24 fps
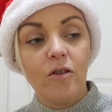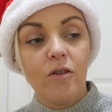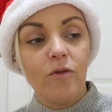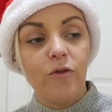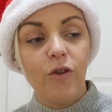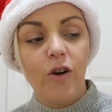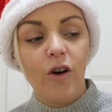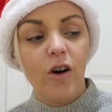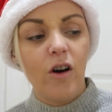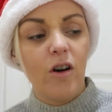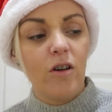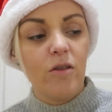
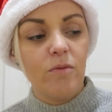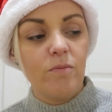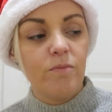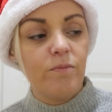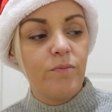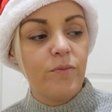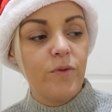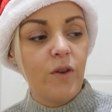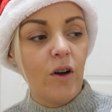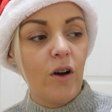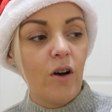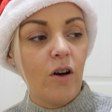thought,
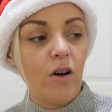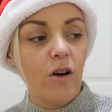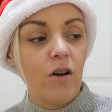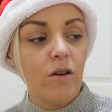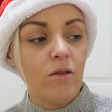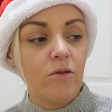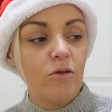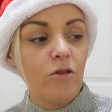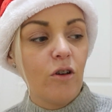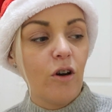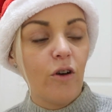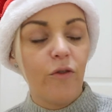
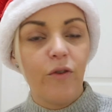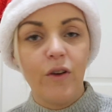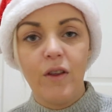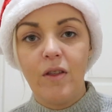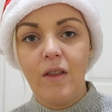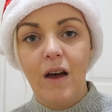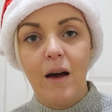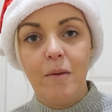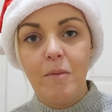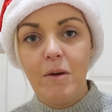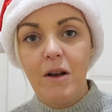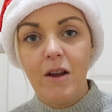oh, don't think
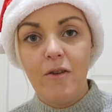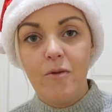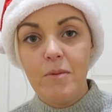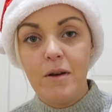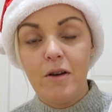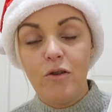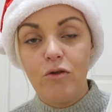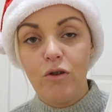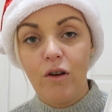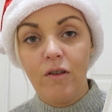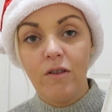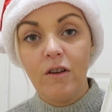that many would
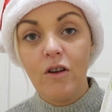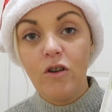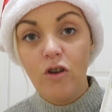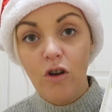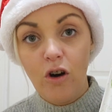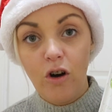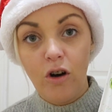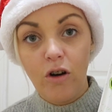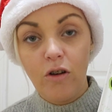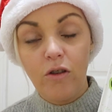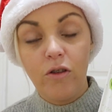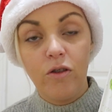be interested.
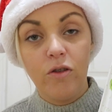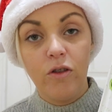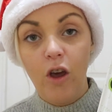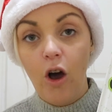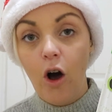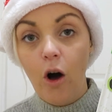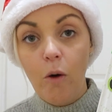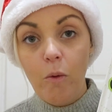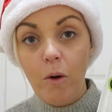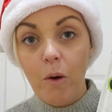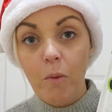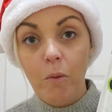No, they
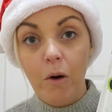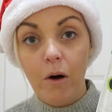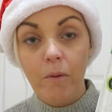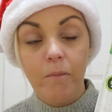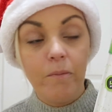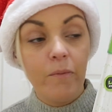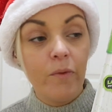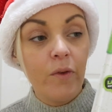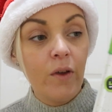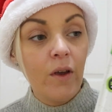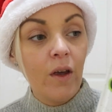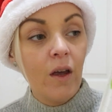all want
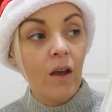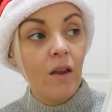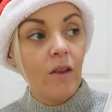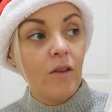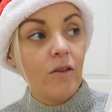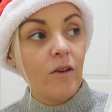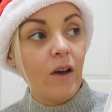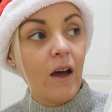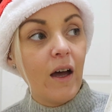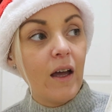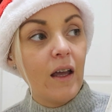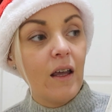one.
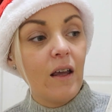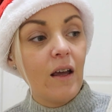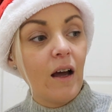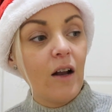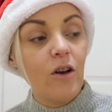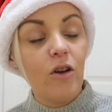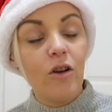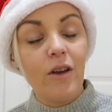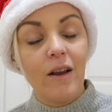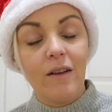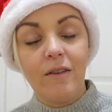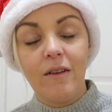It's like, I
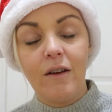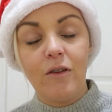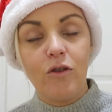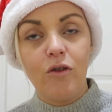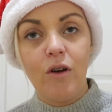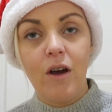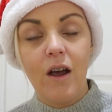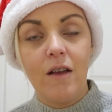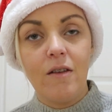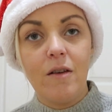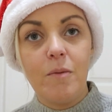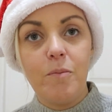know that sounds
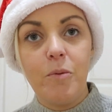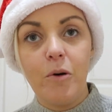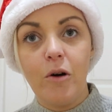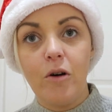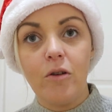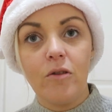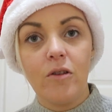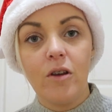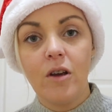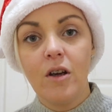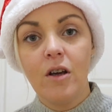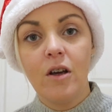crazy,
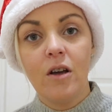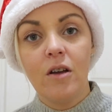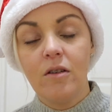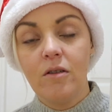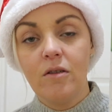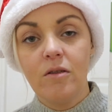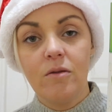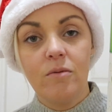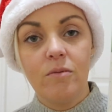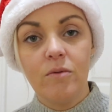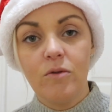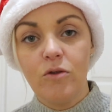but
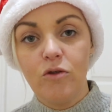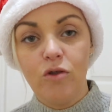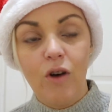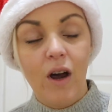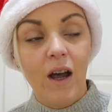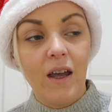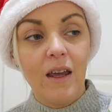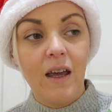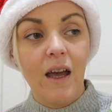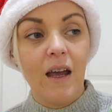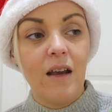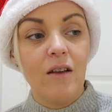
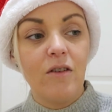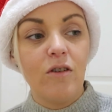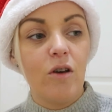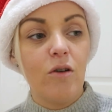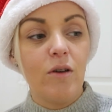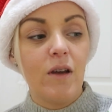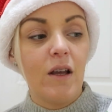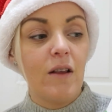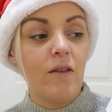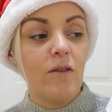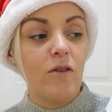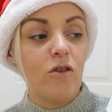try getting
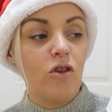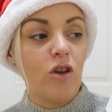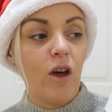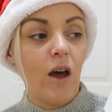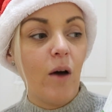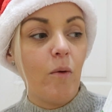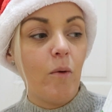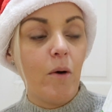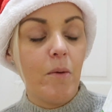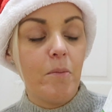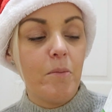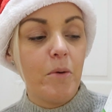2 kids to
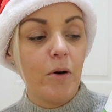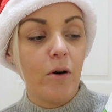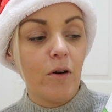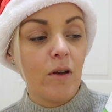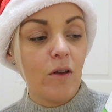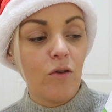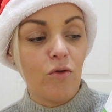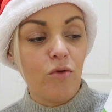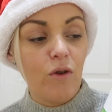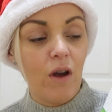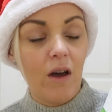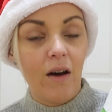share one
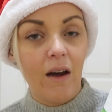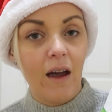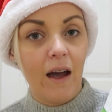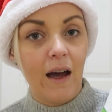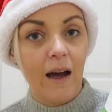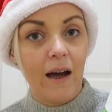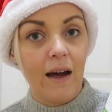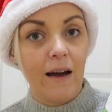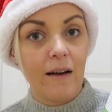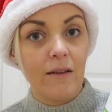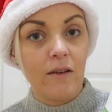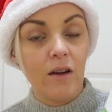book. It's really
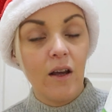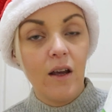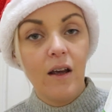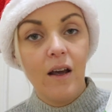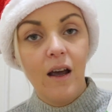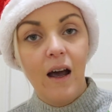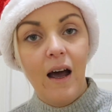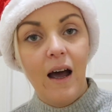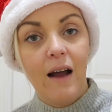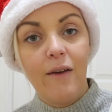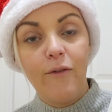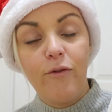hard.
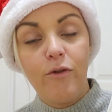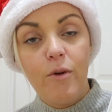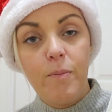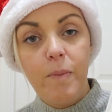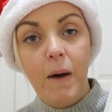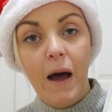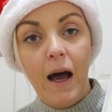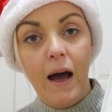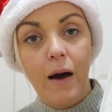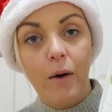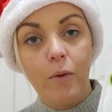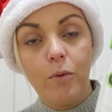And for
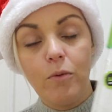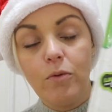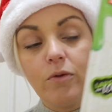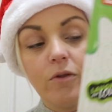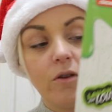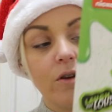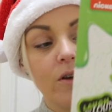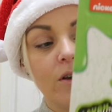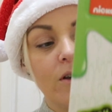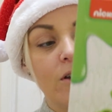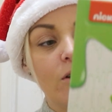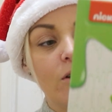£1,